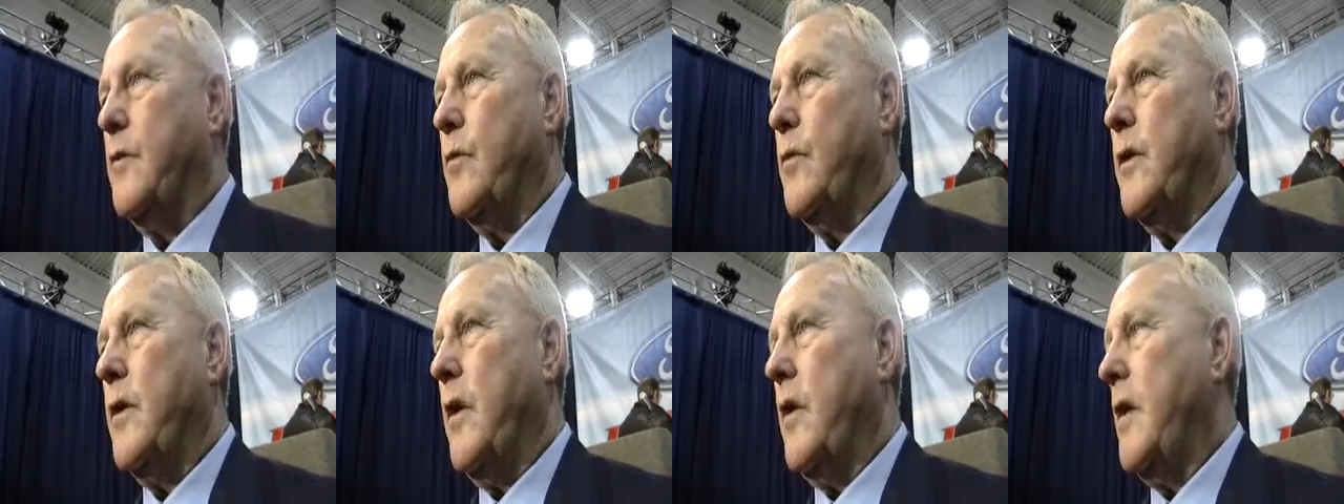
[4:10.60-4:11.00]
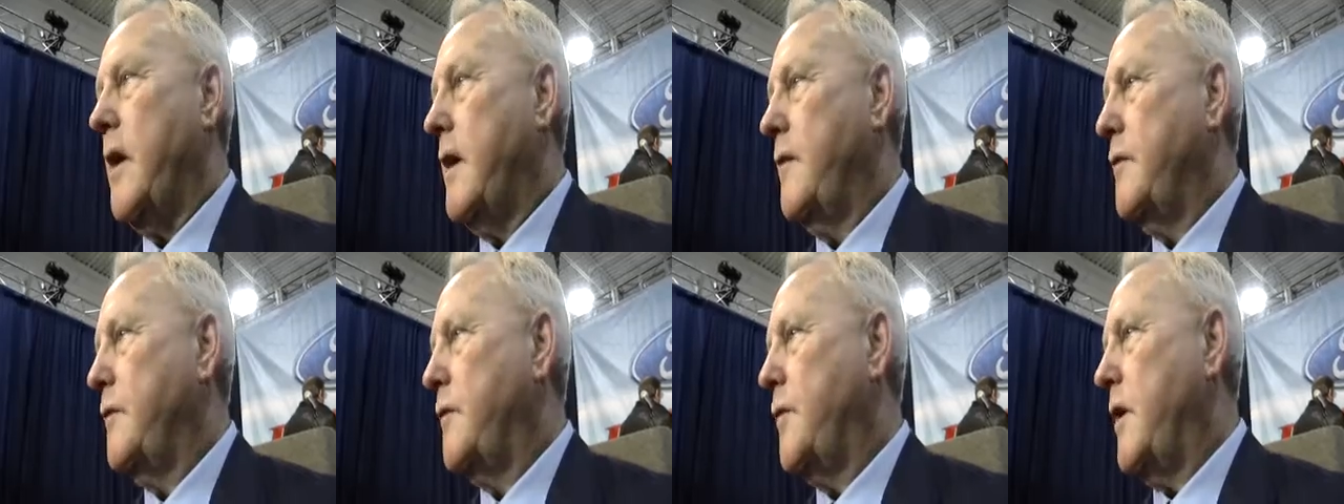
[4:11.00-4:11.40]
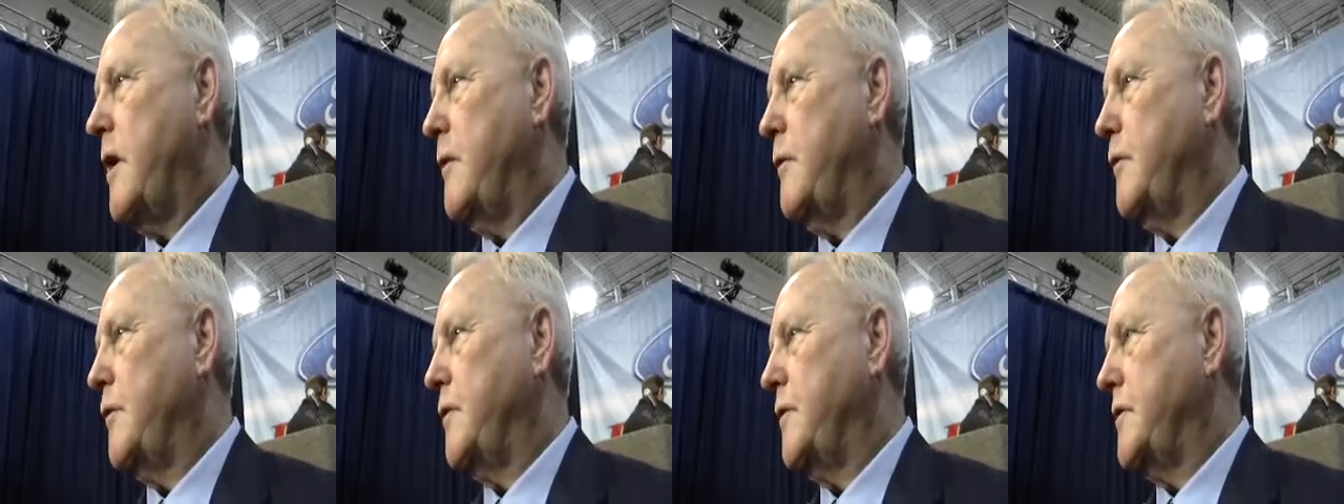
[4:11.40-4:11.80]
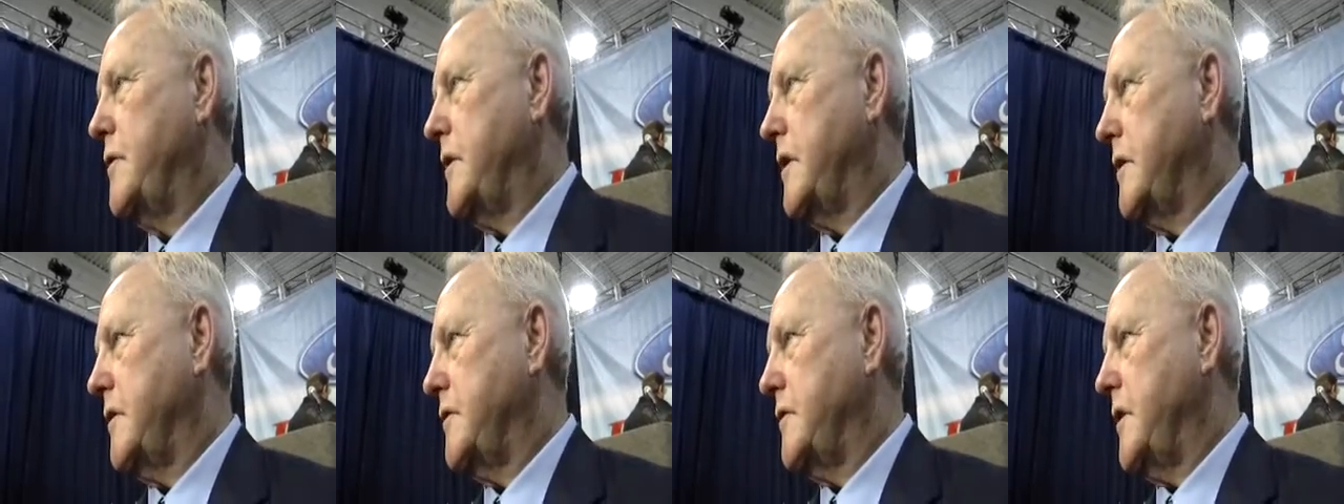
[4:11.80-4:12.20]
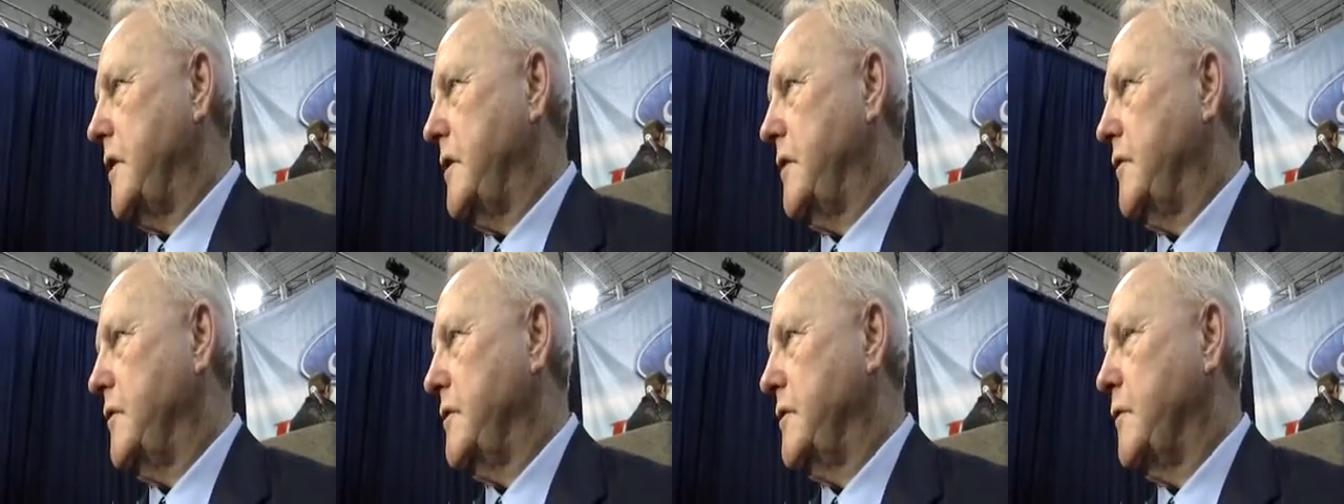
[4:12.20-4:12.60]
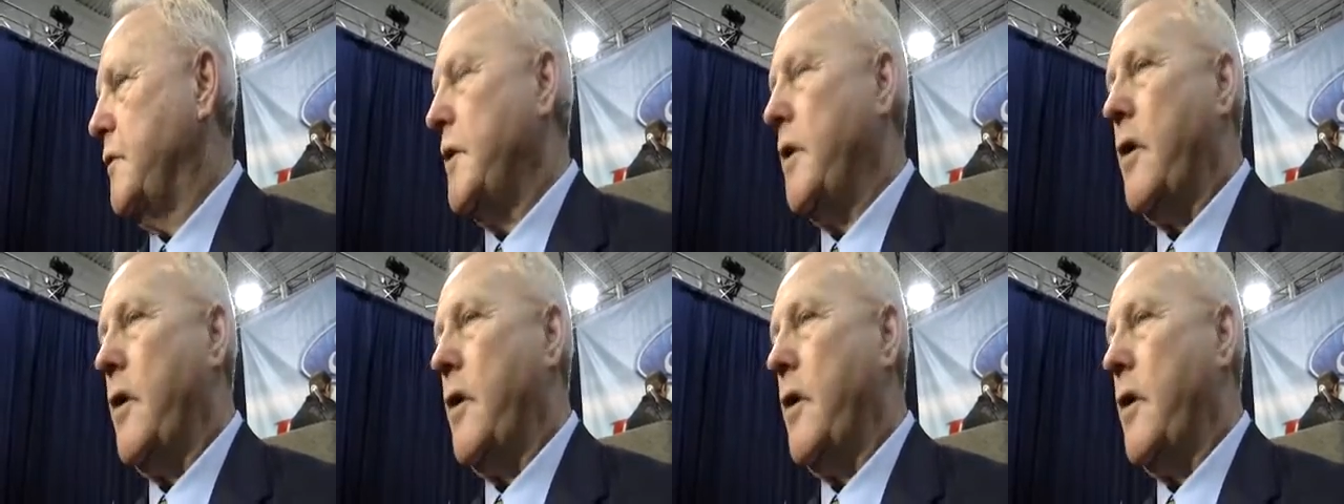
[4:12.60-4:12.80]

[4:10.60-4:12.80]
we are having problems with ticket sales.